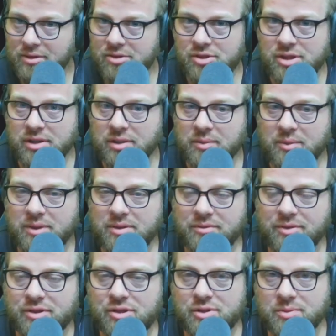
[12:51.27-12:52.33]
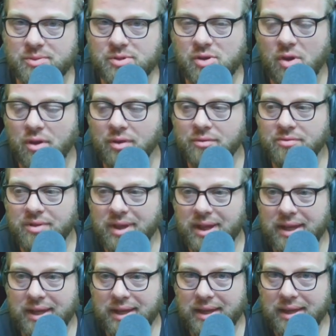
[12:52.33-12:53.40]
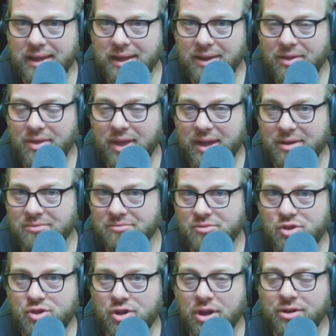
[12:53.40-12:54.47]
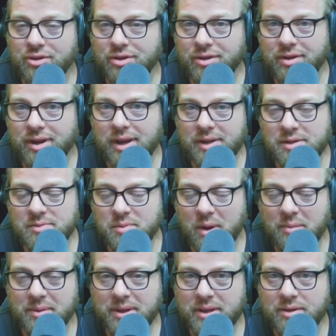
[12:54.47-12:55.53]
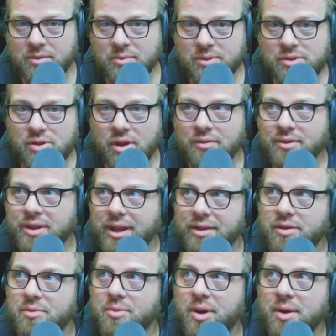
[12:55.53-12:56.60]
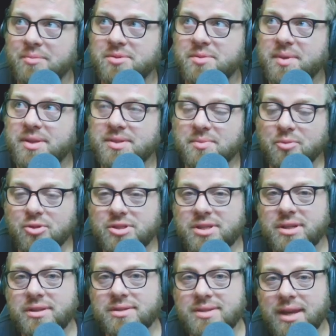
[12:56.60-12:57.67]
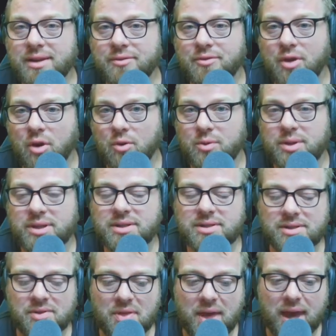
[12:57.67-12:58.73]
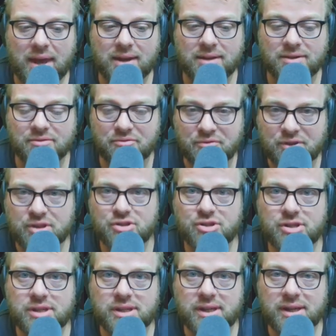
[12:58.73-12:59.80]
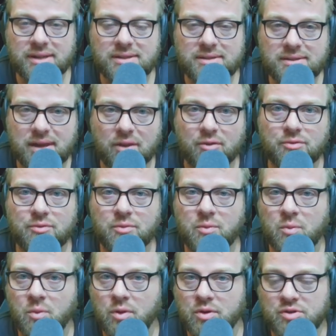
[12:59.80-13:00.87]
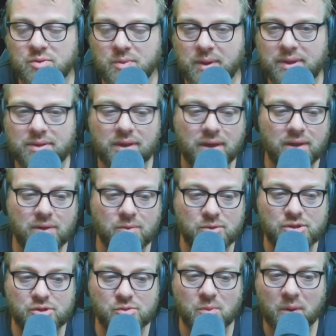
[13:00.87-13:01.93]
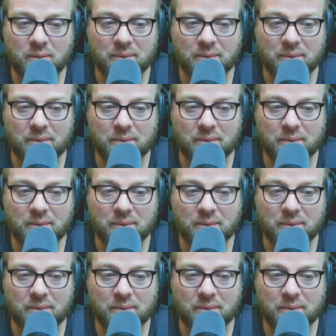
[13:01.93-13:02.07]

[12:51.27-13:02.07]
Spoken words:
dealing with DaVinci Resolve, then Shutter is probably going to resolve a lot of the problems because it puts it inside of codecs that DaVinci itself works with, which is where